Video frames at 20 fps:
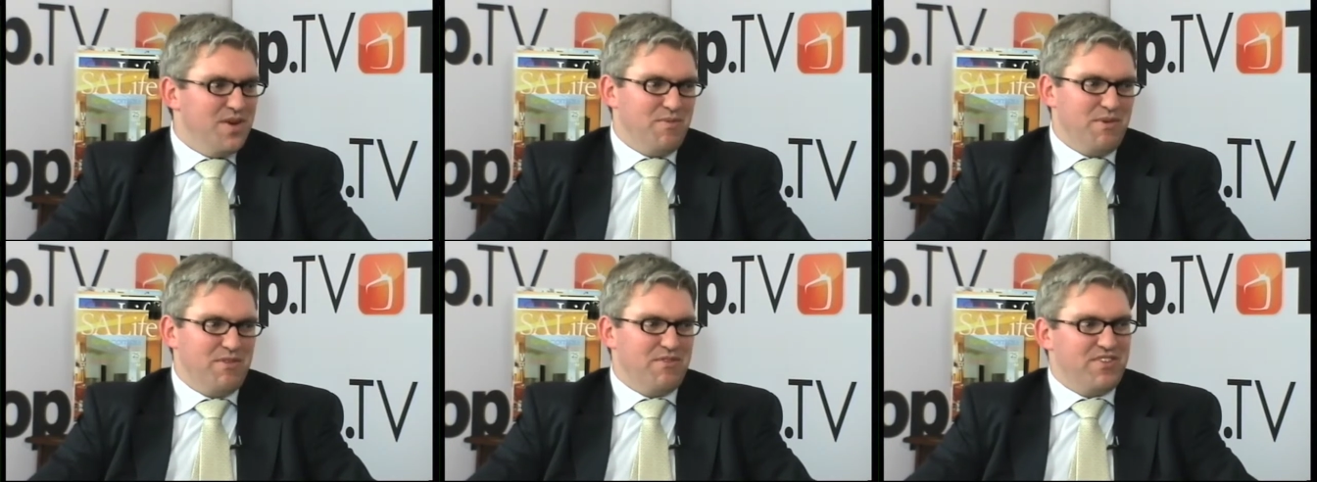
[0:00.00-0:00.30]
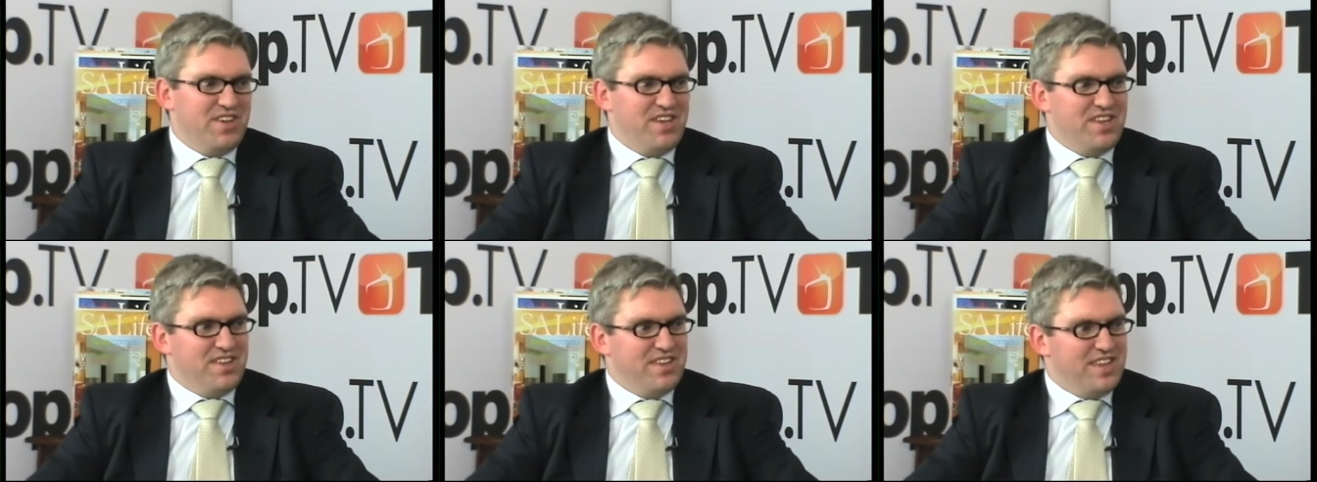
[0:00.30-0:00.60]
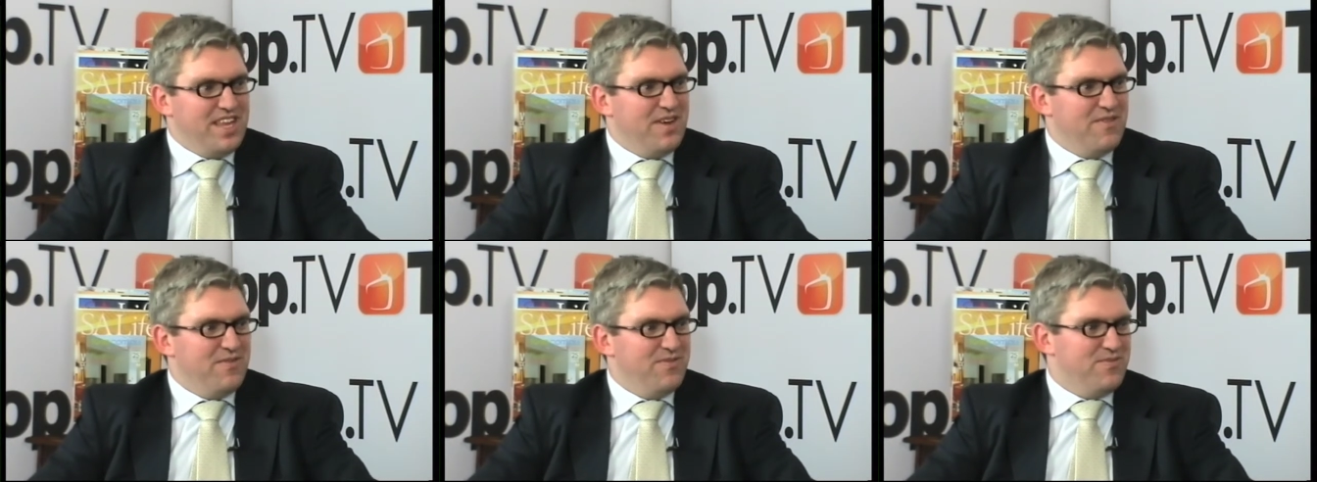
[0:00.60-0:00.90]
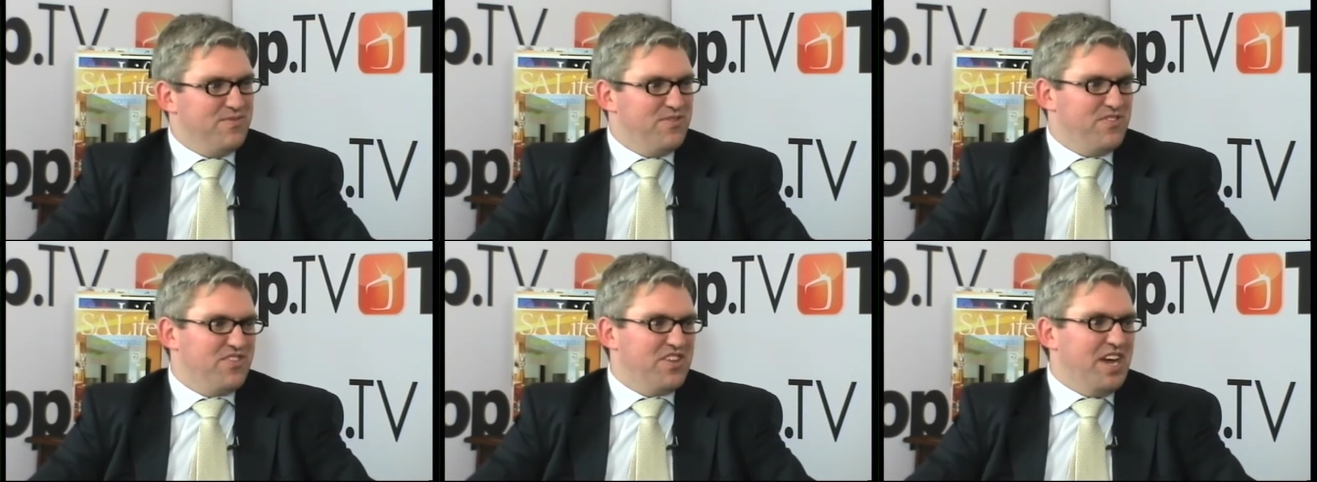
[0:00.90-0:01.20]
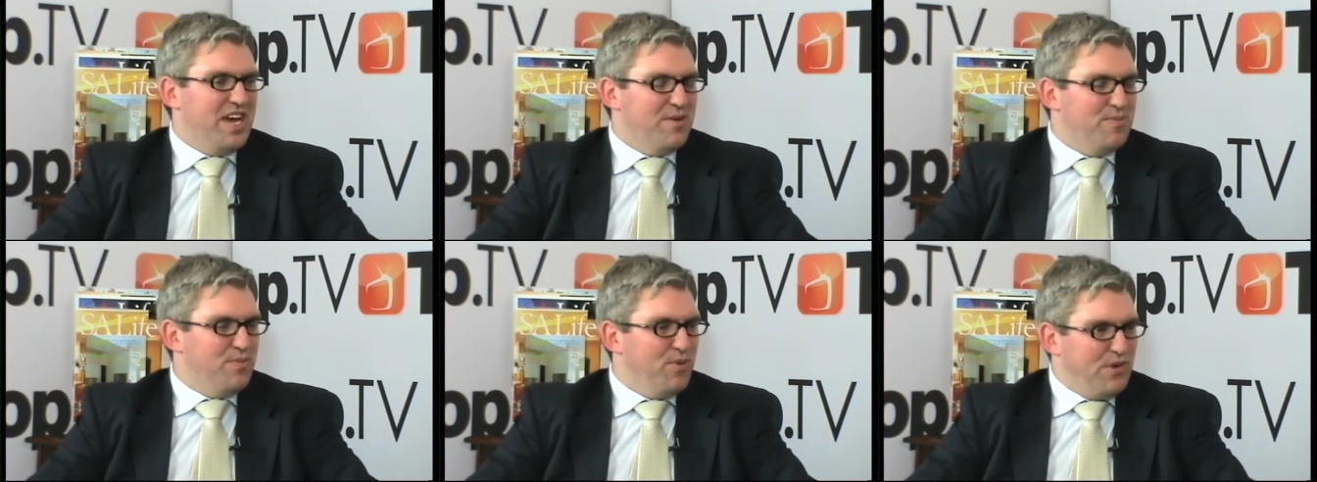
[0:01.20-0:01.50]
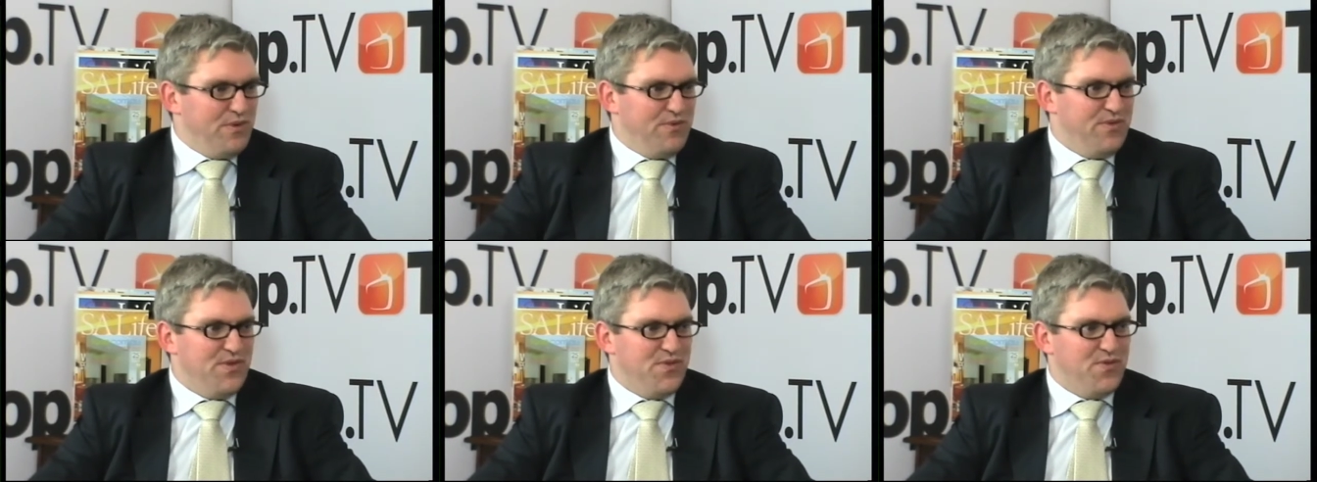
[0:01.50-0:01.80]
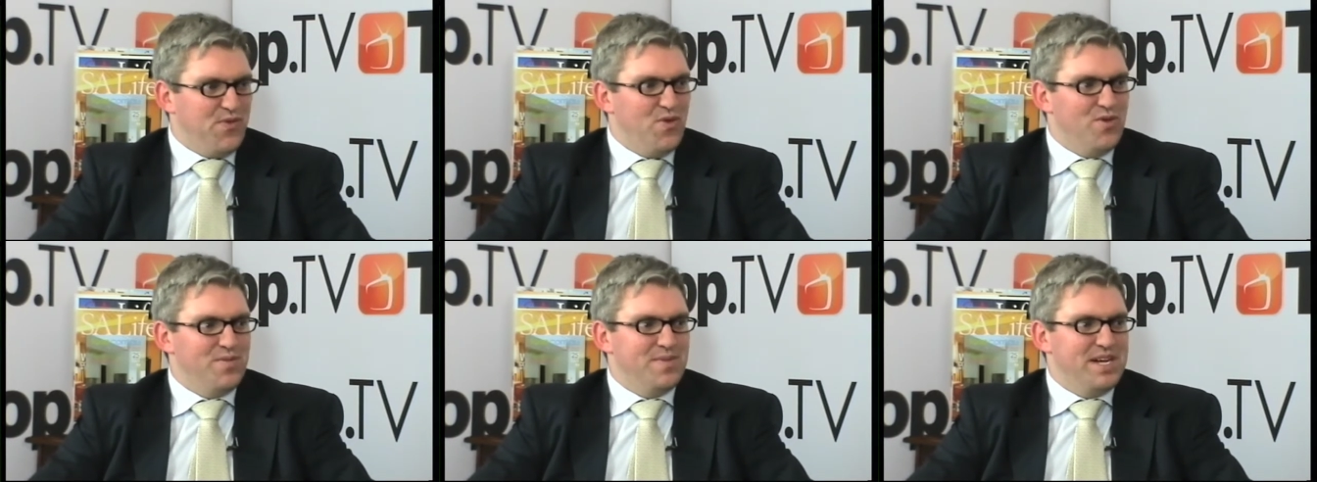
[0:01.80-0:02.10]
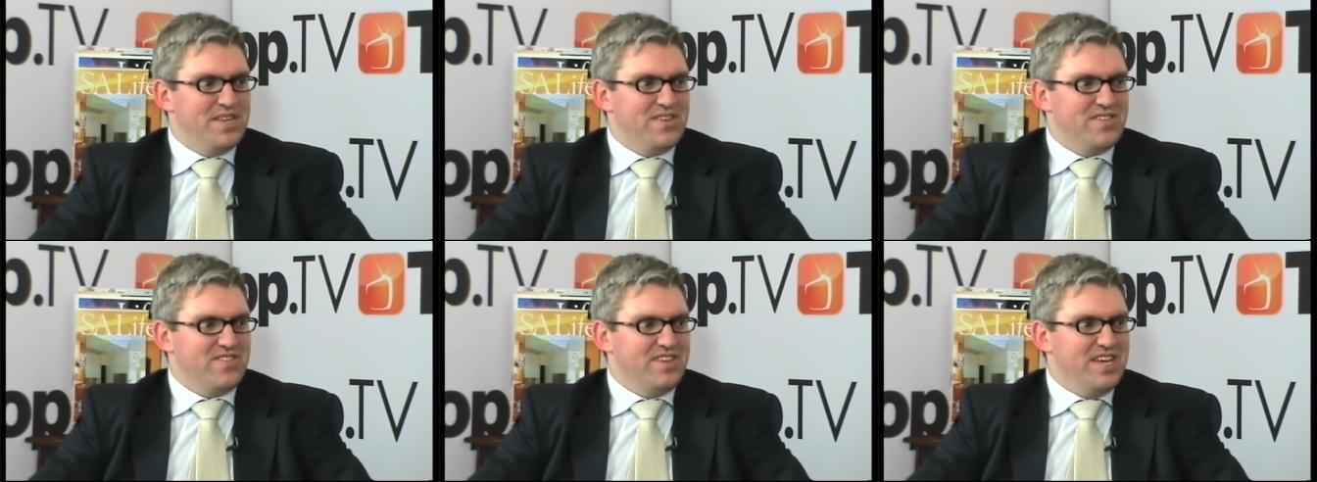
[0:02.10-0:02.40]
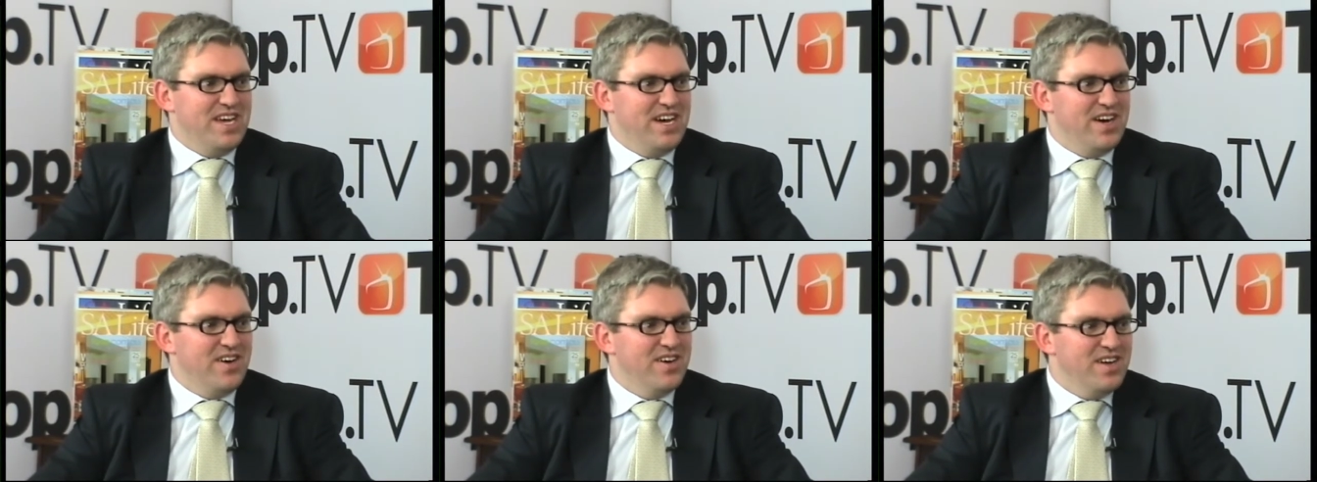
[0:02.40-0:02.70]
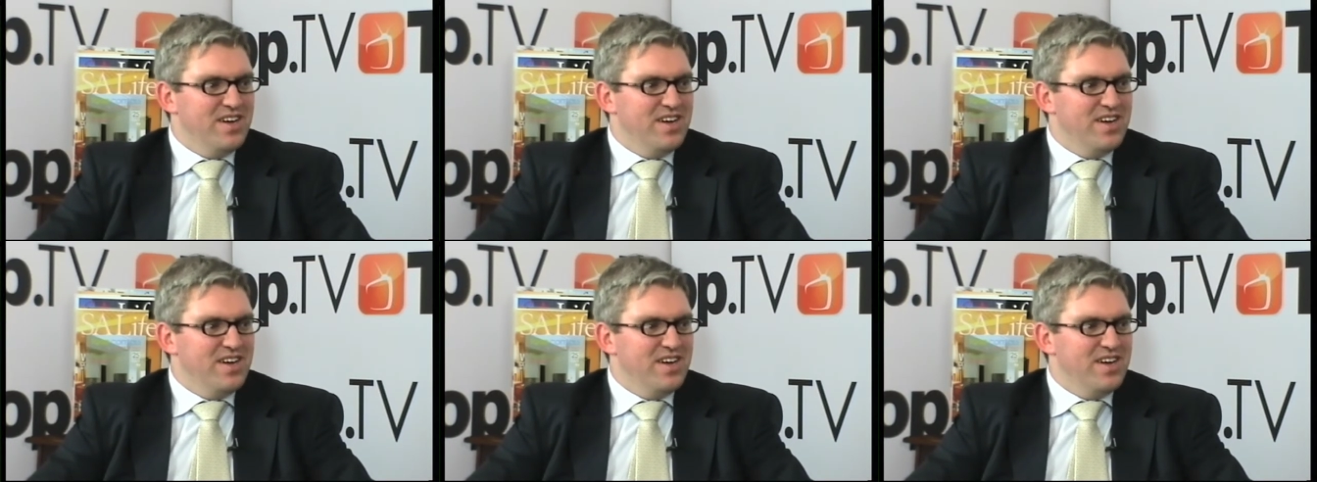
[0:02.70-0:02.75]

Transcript: We've seen that they've stayed put for four months now.